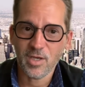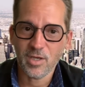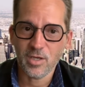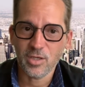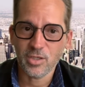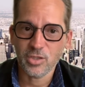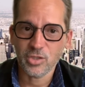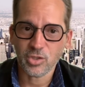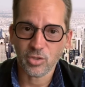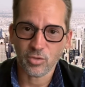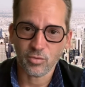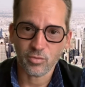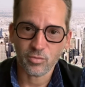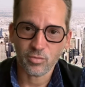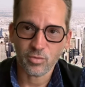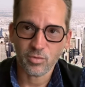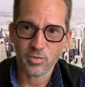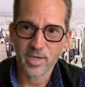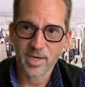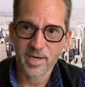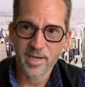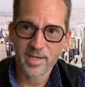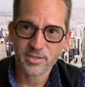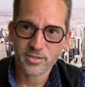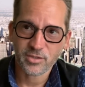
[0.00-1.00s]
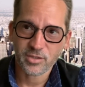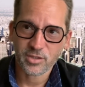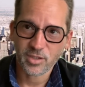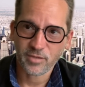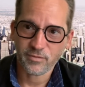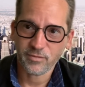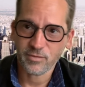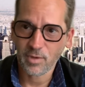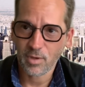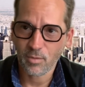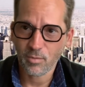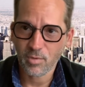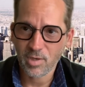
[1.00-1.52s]
So you got to ask yourself,
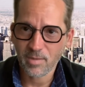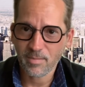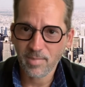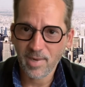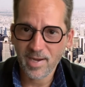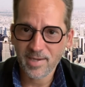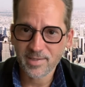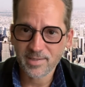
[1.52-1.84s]
do I want to buy a